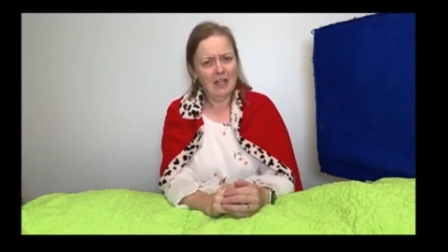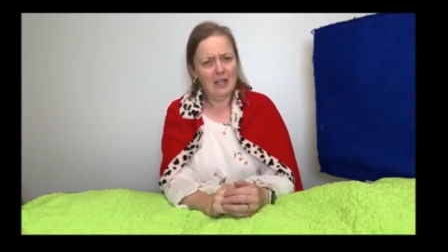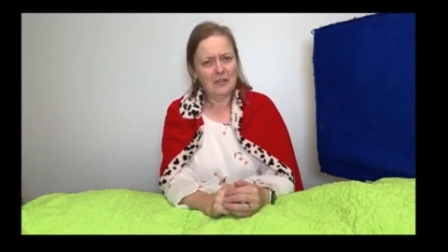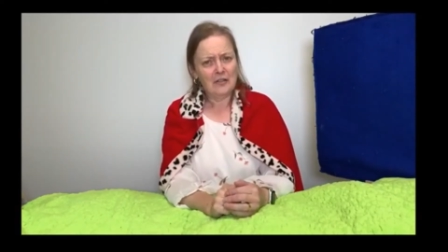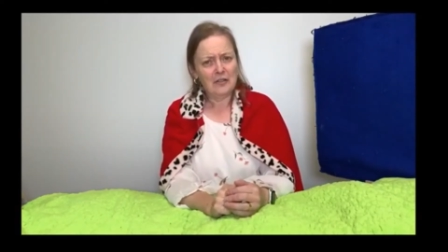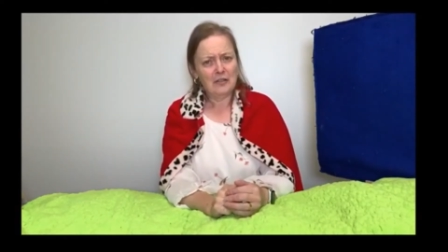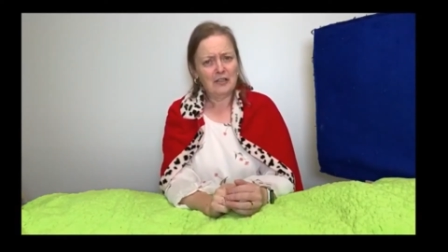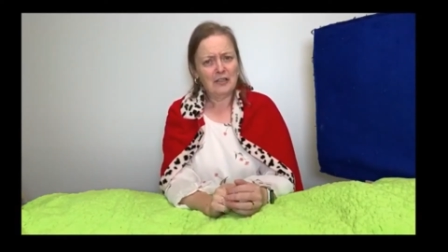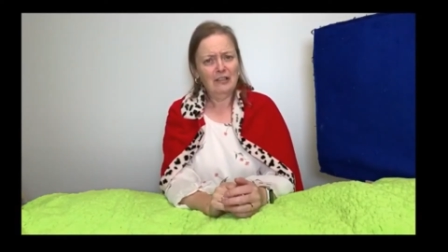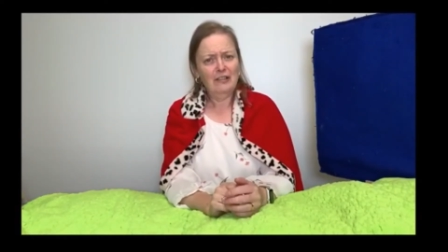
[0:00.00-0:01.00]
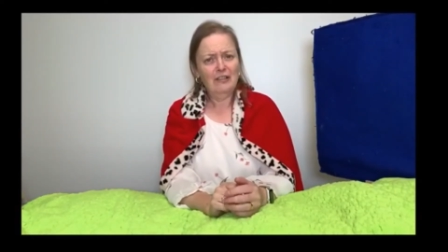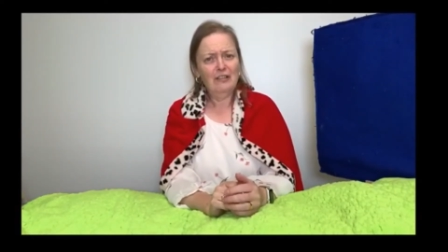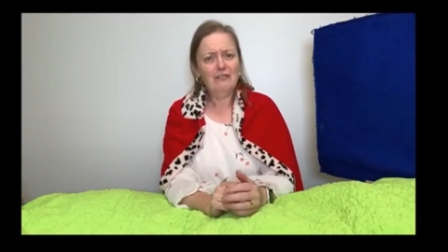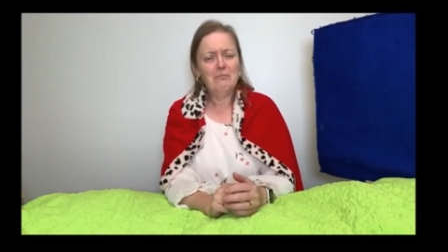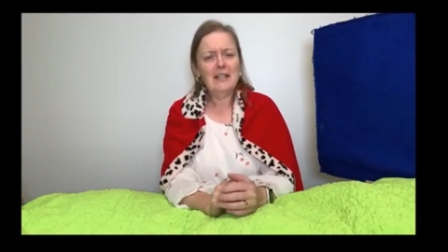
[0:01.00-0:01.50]
to give
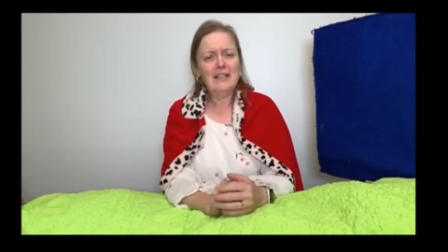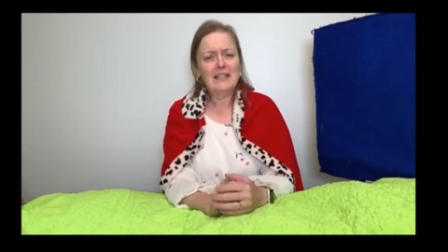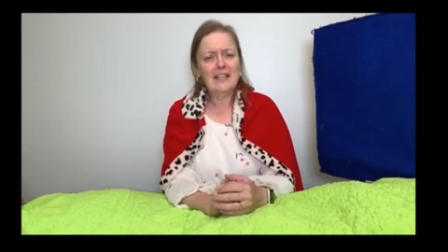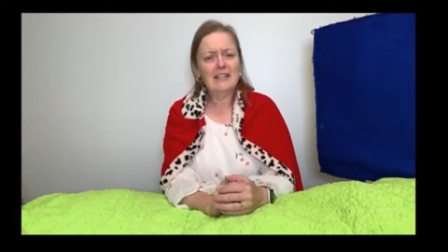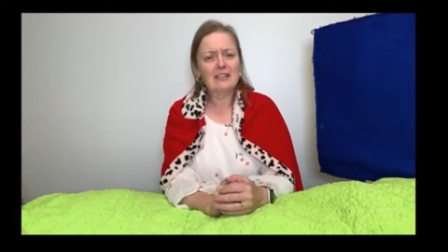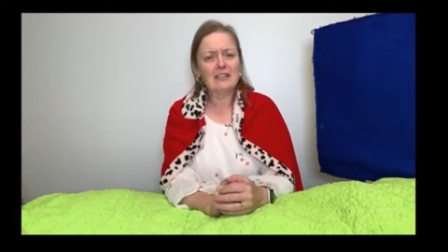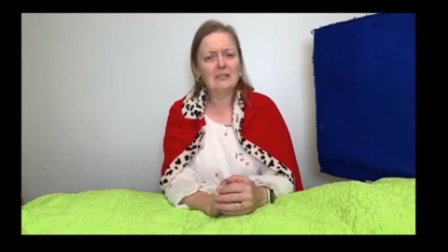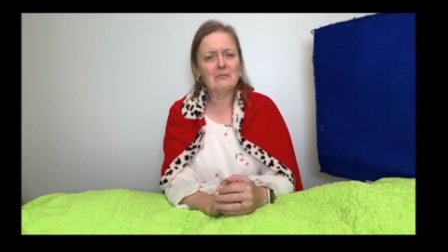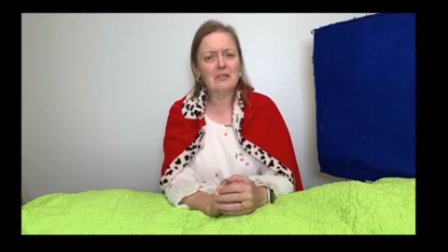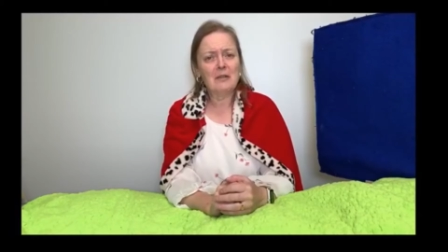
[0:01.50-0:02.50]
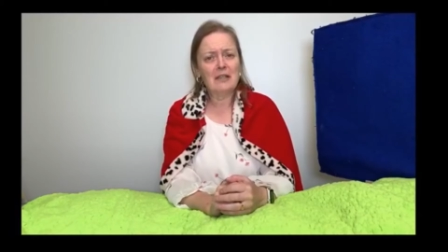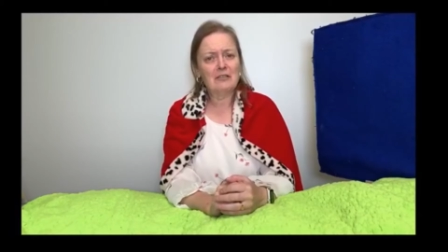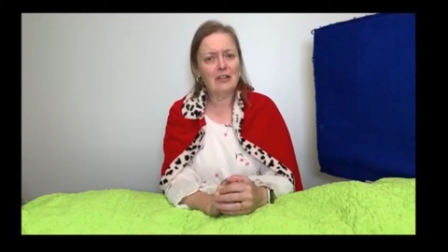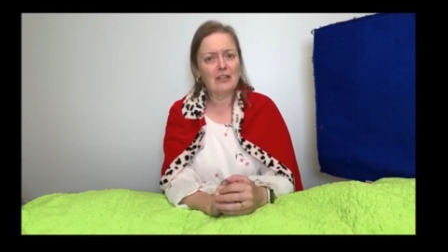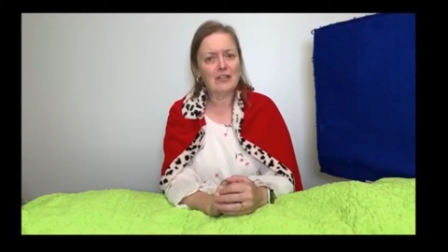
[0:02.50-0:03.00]
my kingdom to my
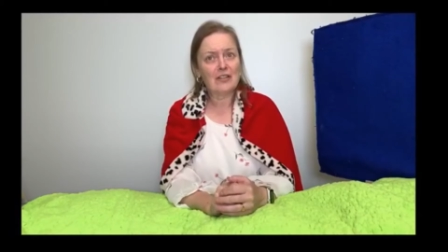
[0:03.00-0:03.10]
daughters.